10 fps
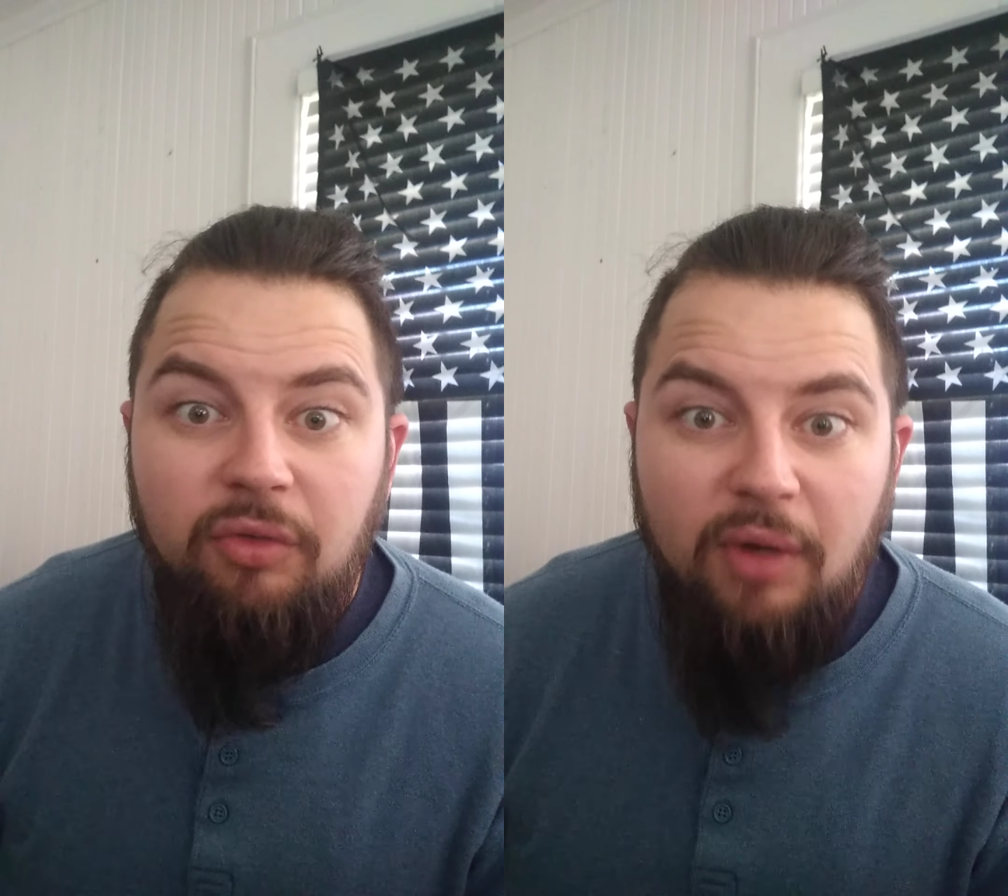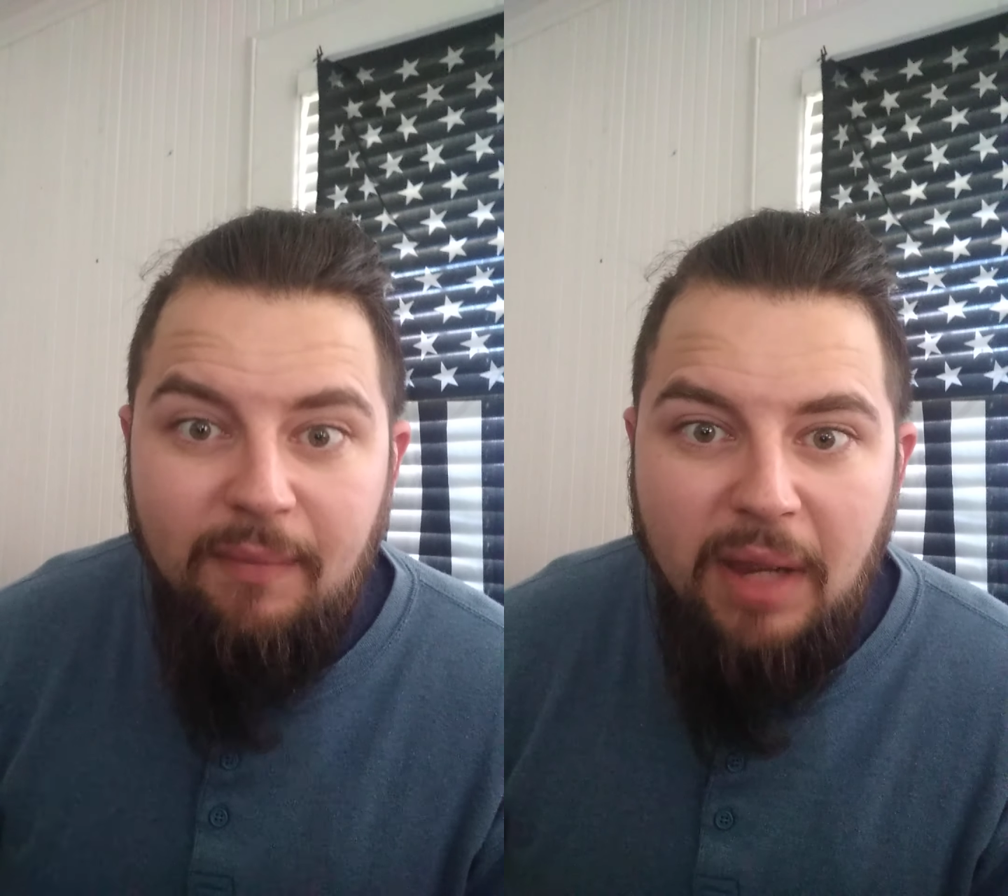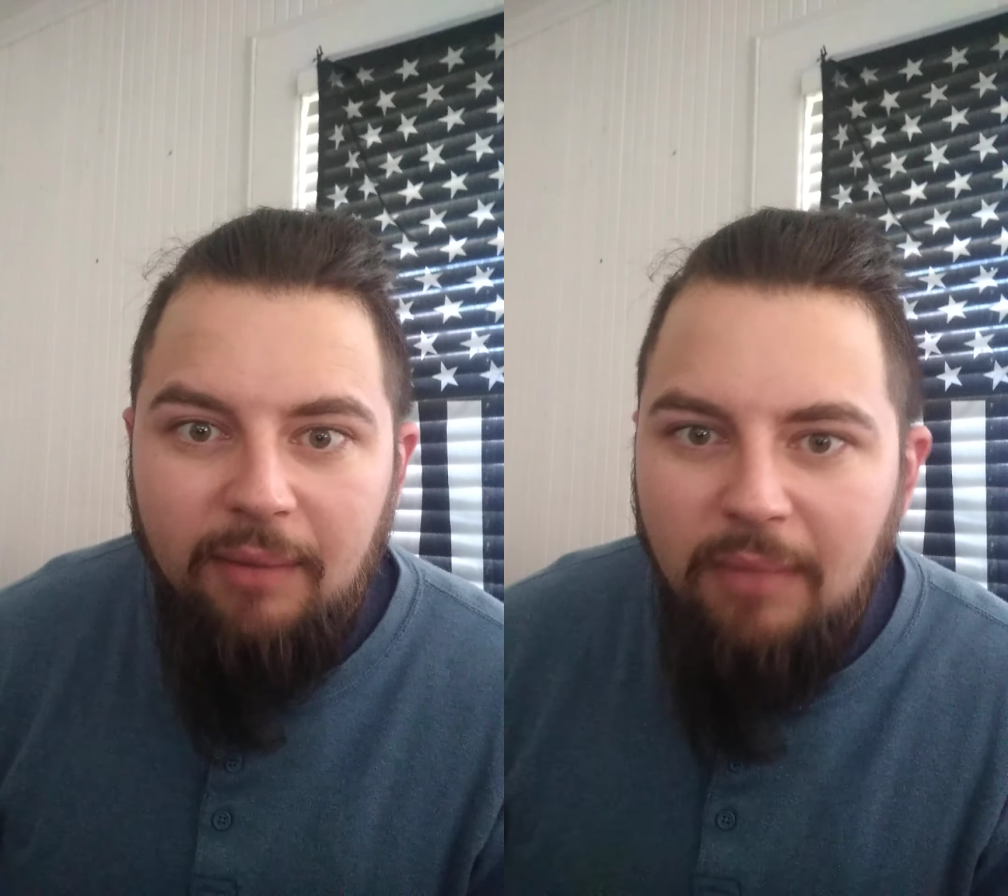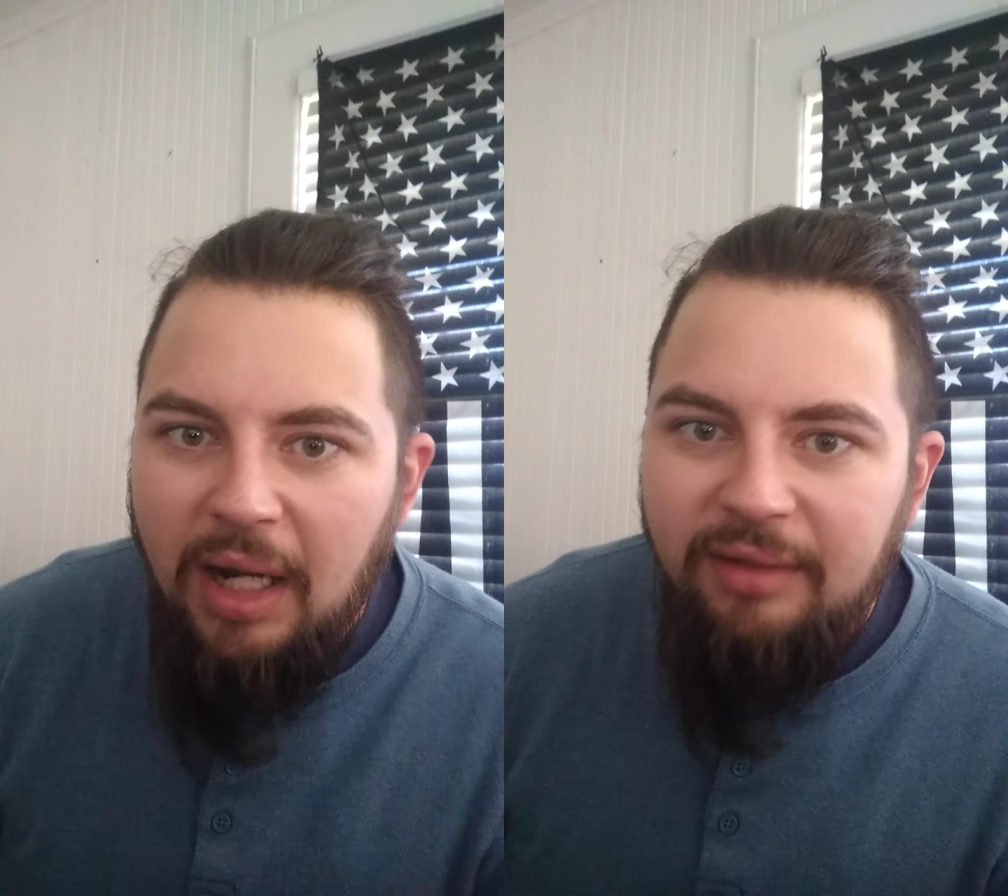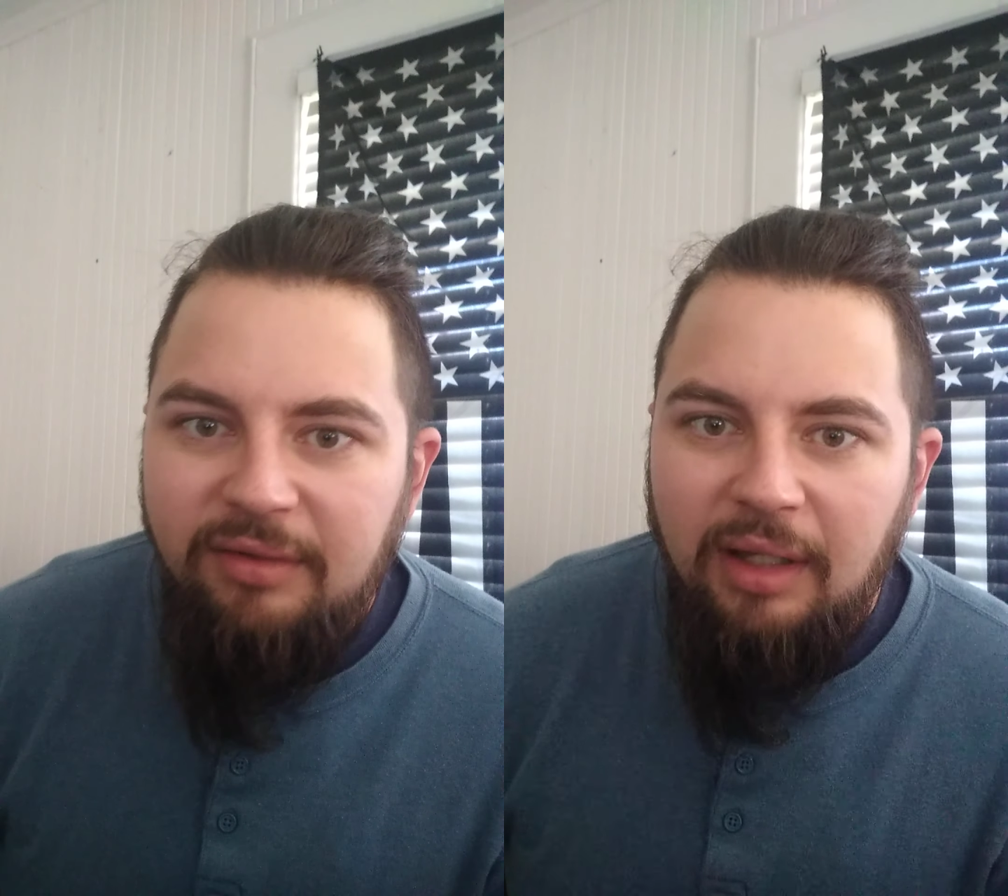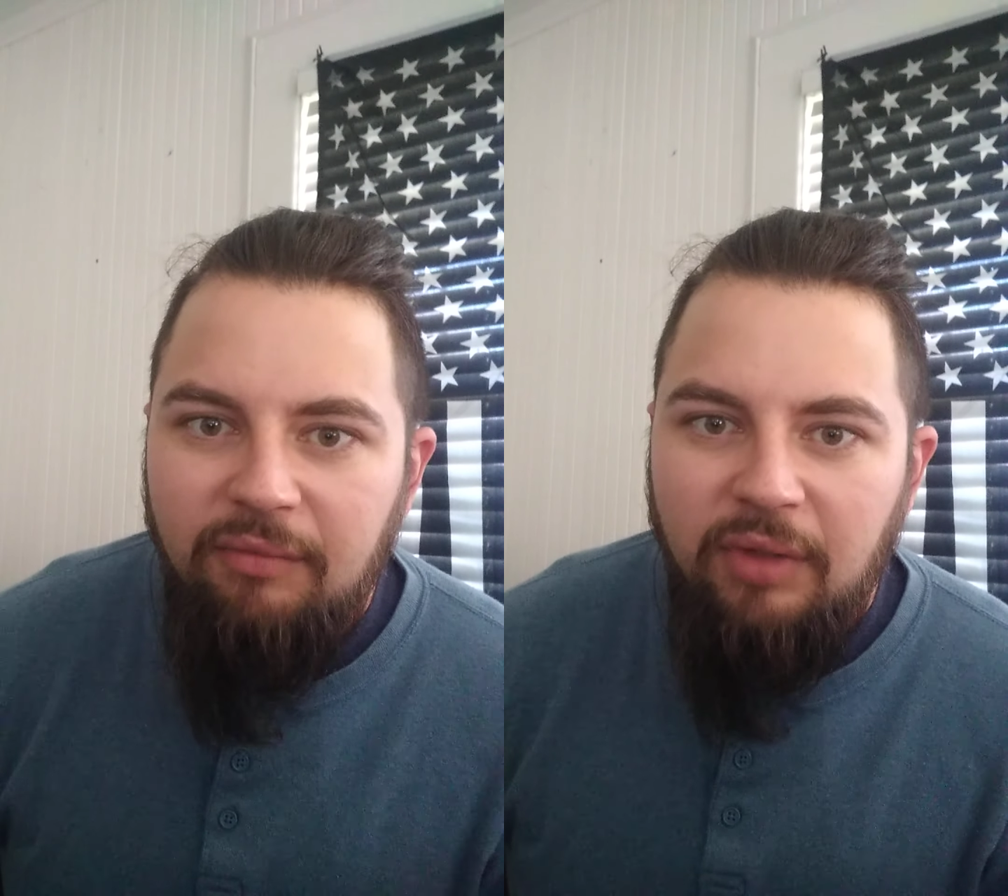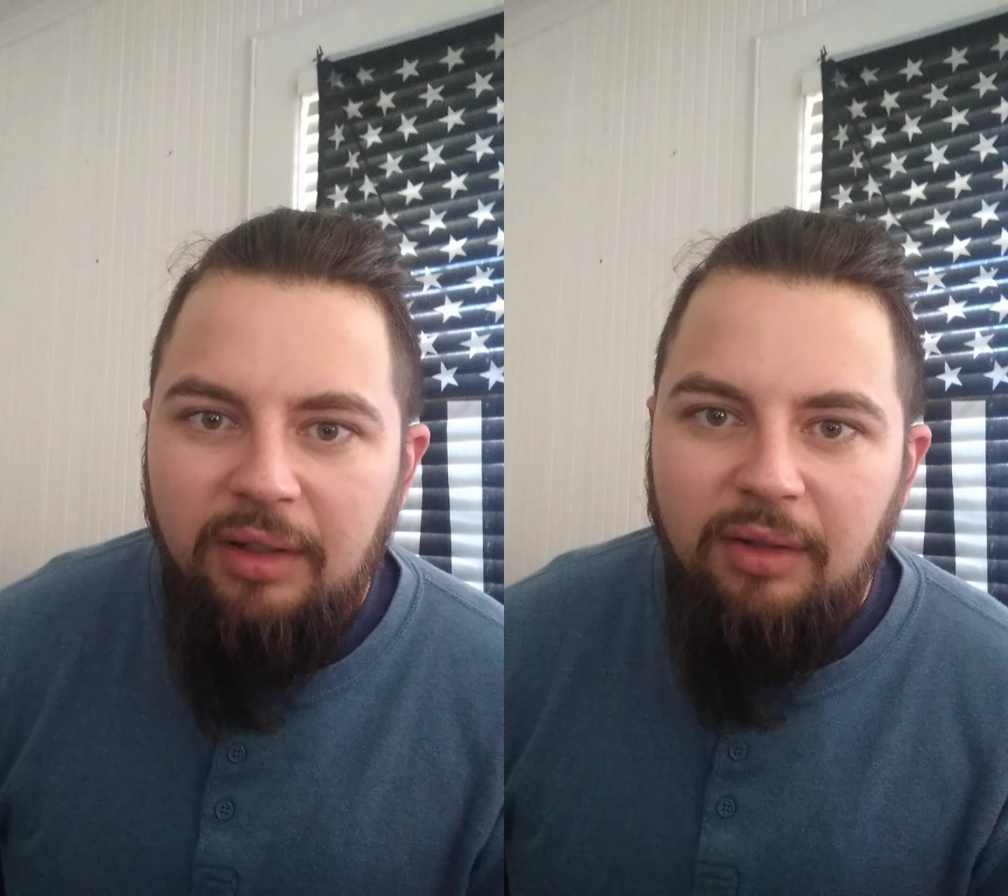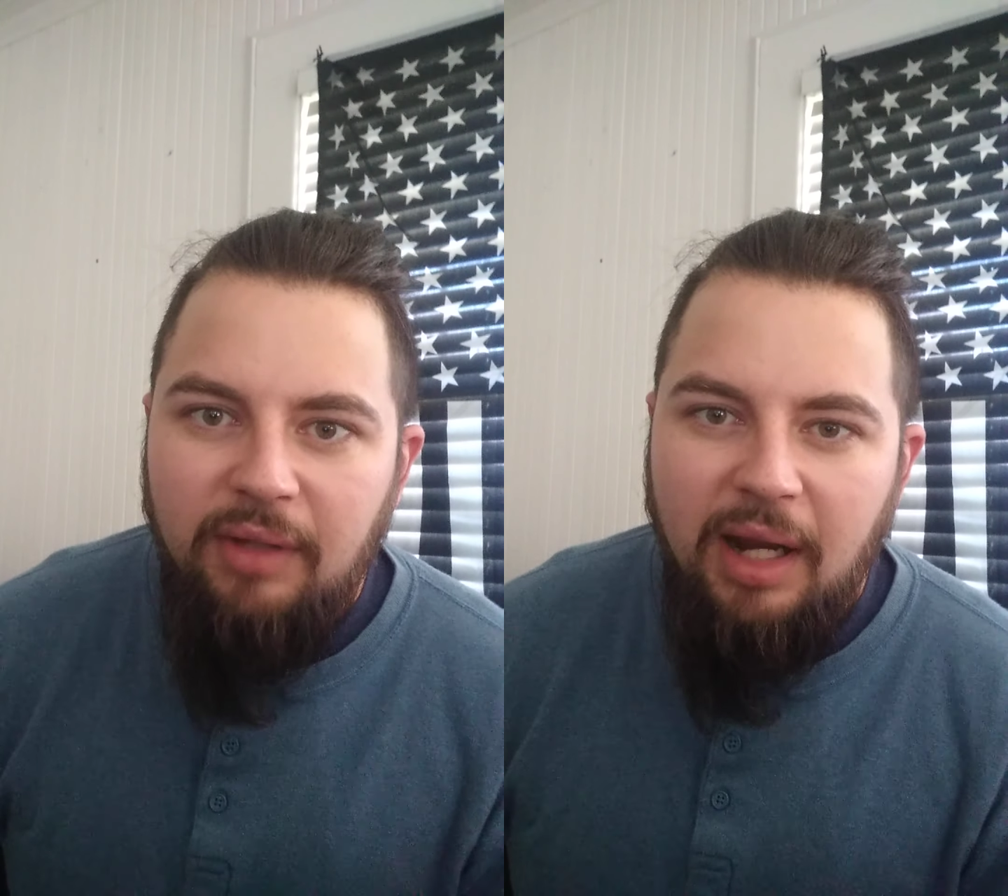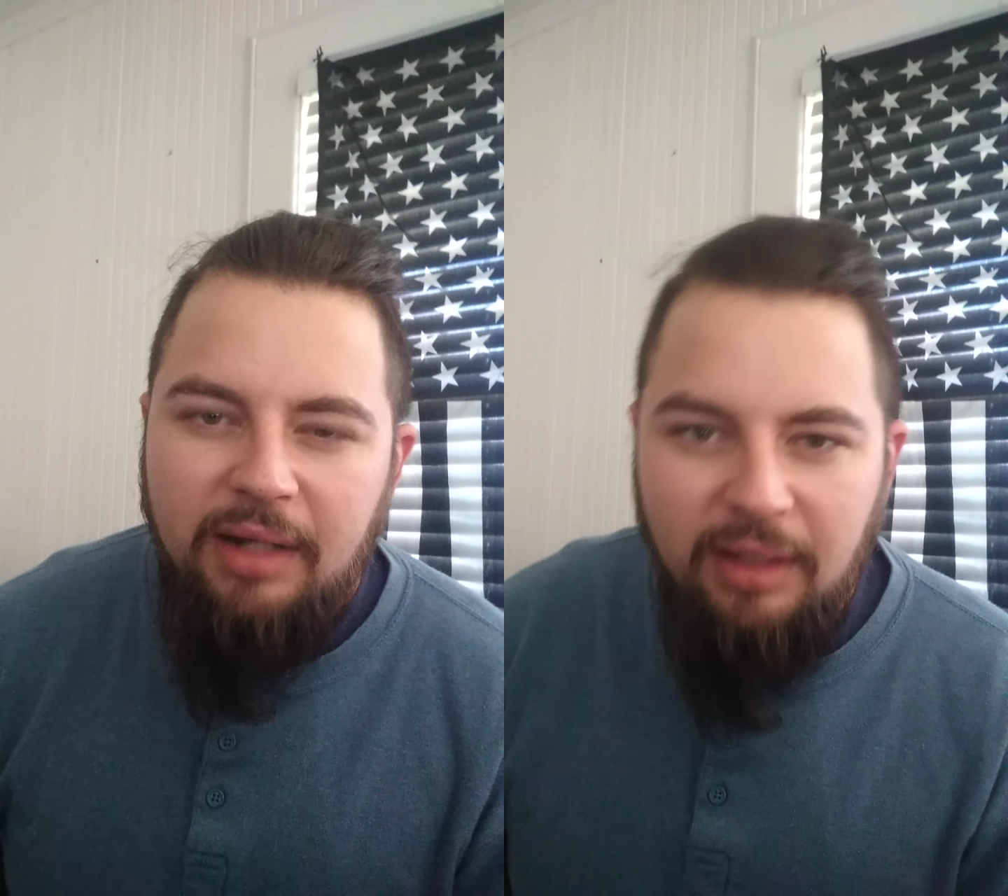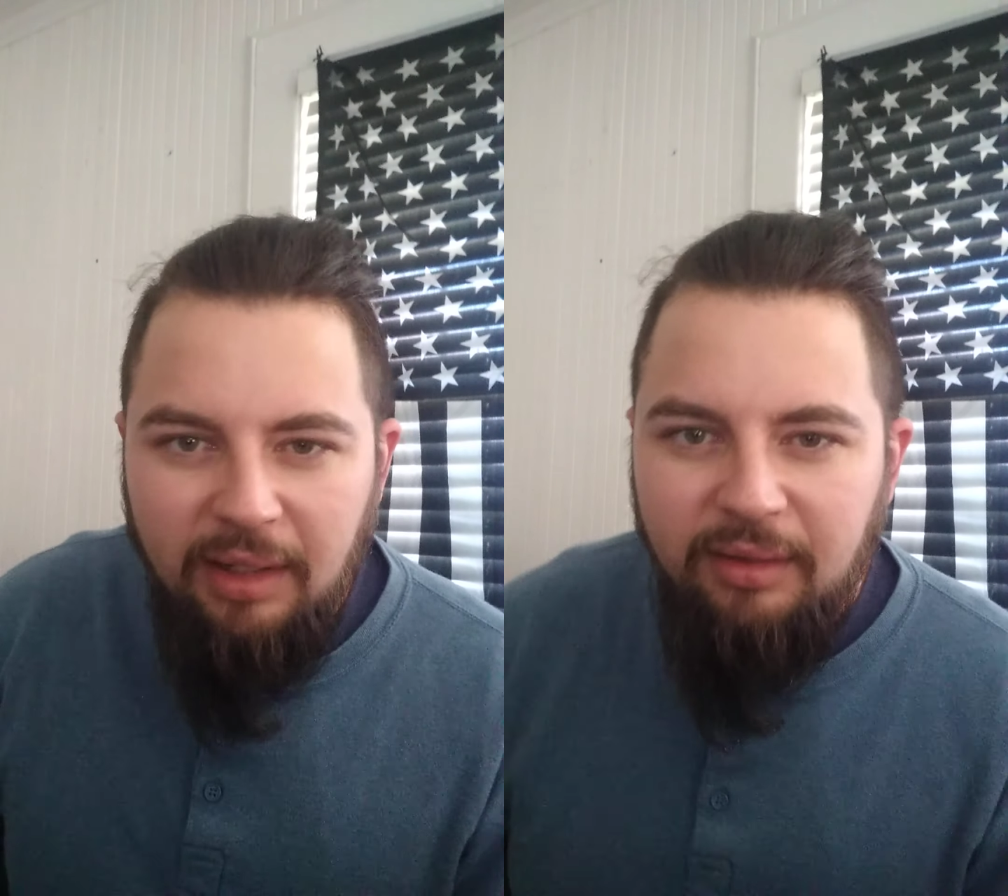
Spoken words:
Gray Man Mindset video that I did,